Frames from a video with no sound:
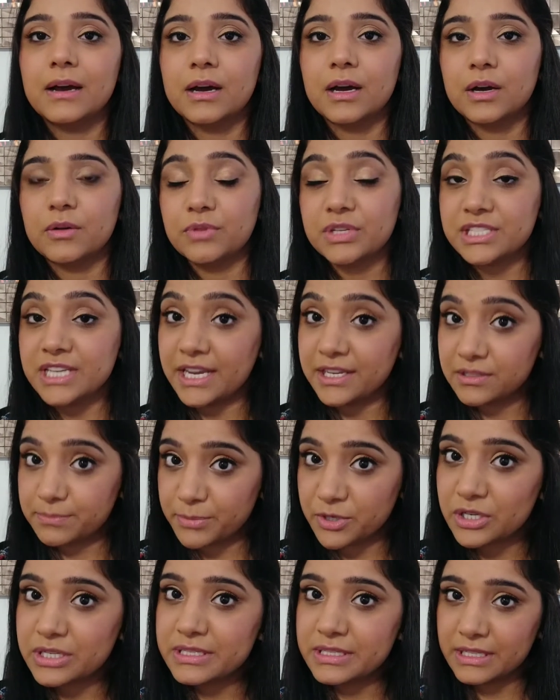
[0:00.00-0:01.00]
which I
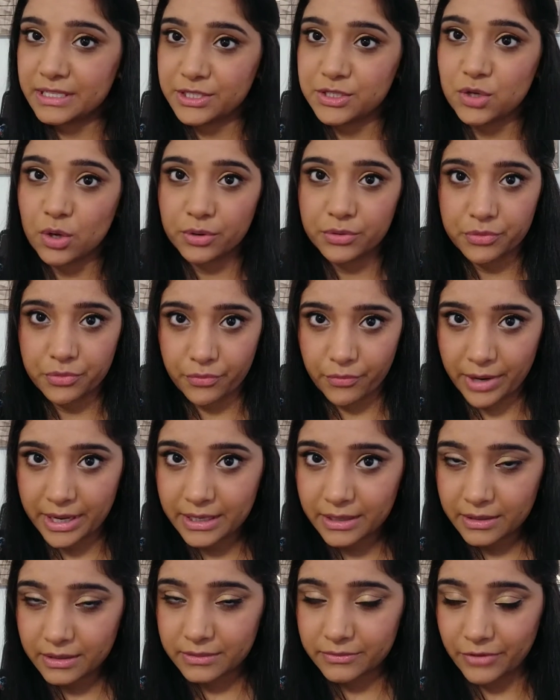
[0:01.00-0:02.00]
personally don't
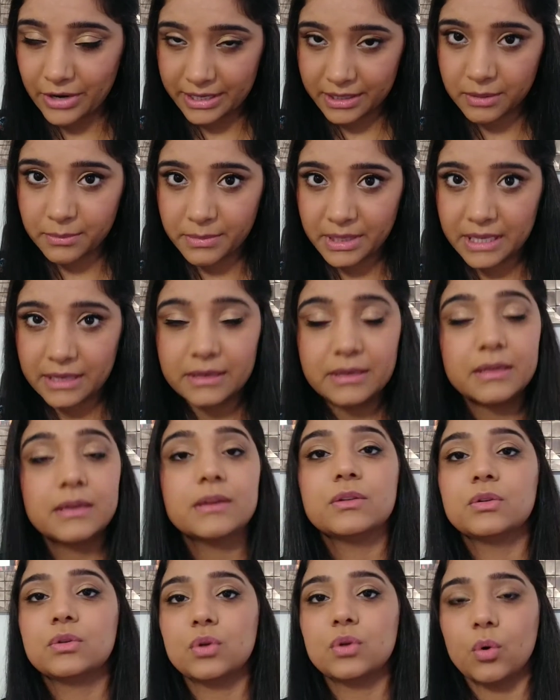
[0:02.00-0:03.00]
recommend,
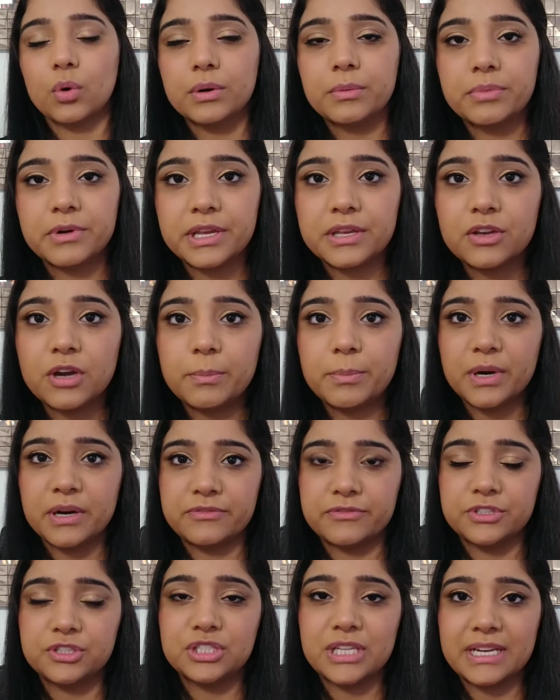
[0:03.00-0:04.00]
don't bring your
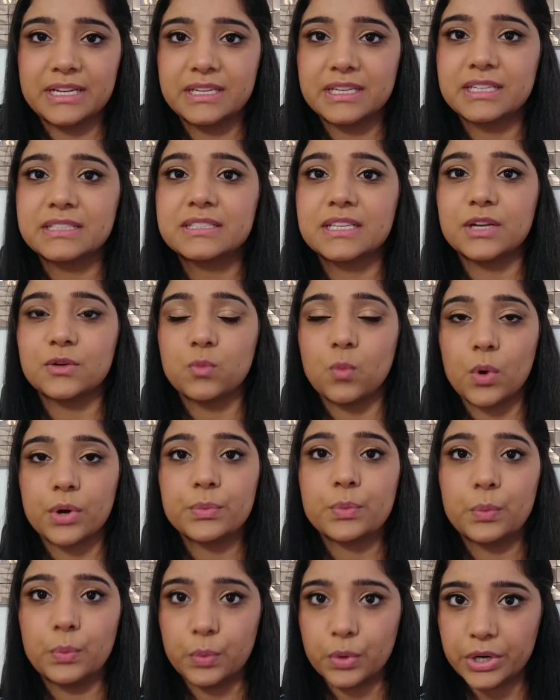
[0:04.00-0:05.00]
puffy jackets. It
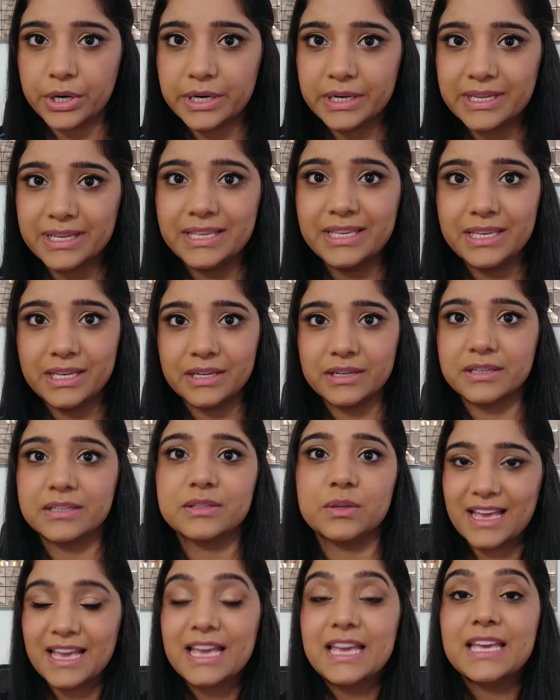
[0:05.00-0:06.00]
won't work here.
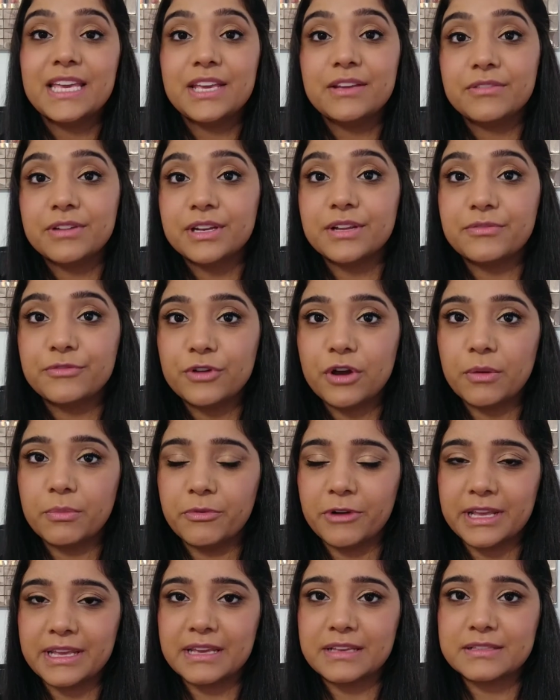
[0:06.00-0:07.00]
Even if you're
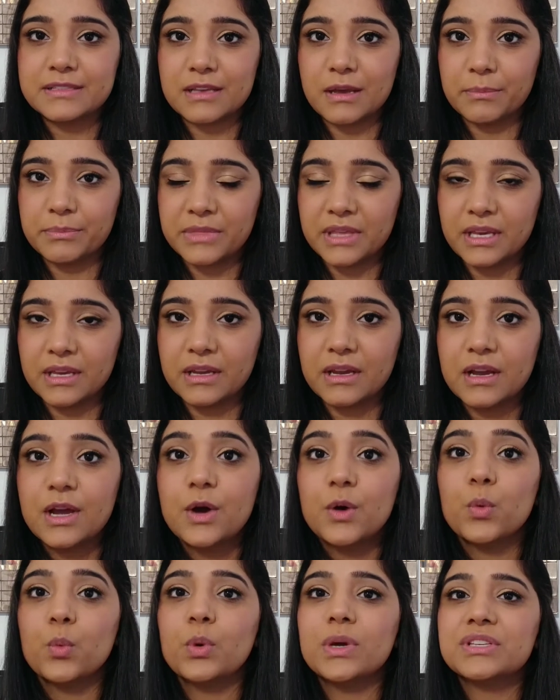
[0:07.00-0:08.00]
bringing something
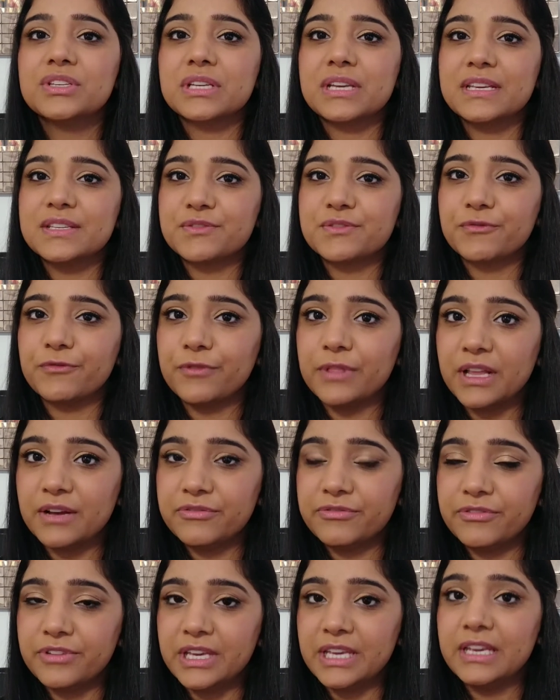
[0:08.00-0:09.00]
which is
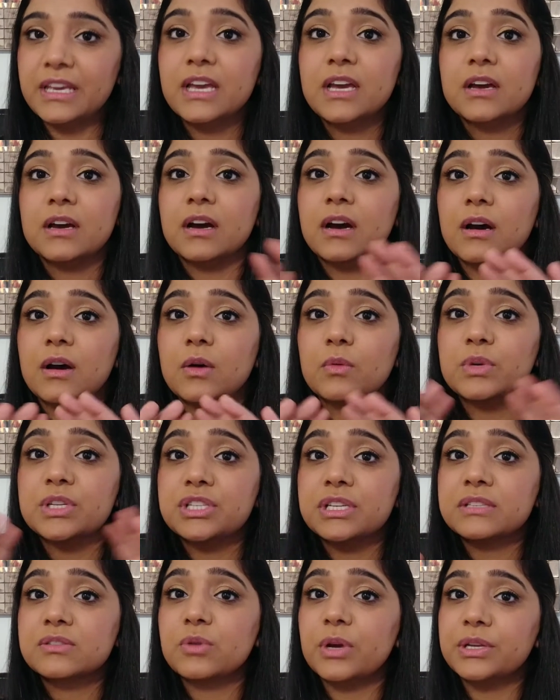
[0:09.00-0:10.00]
fluffy,
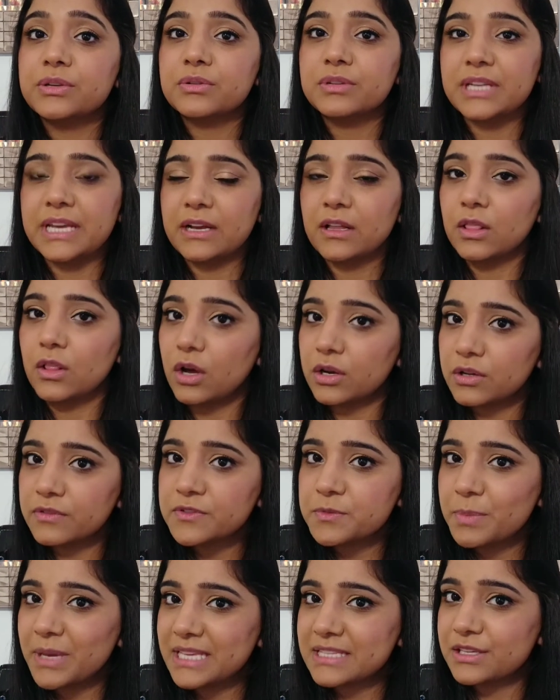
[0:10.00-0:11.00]
which is going to take a lot of
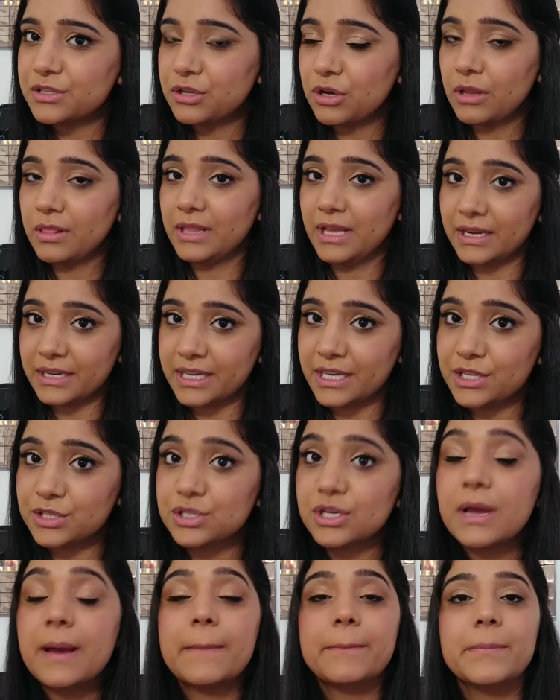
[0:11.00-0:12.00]
space in your
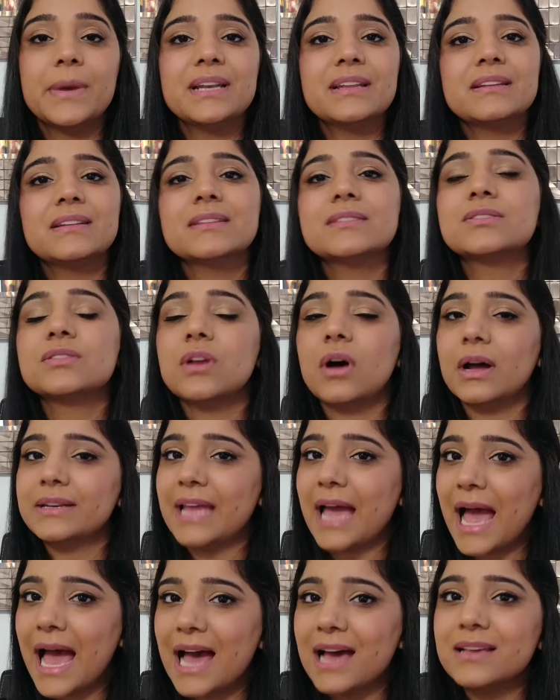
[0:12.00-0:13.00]
luggage, but it is not
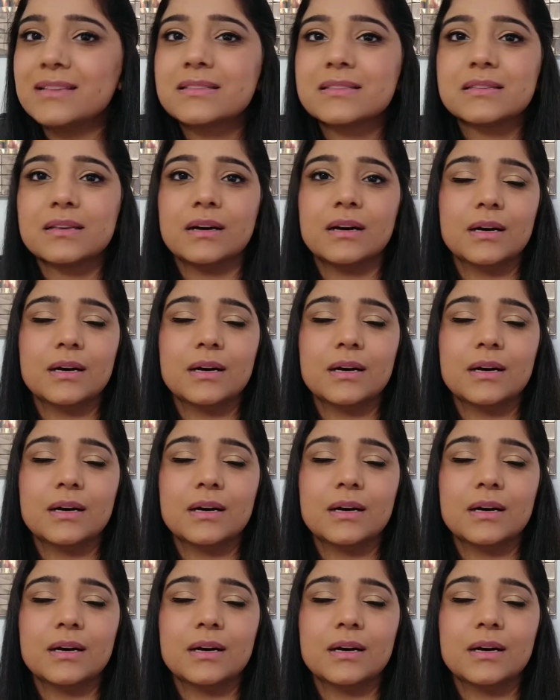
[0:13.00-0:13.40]
as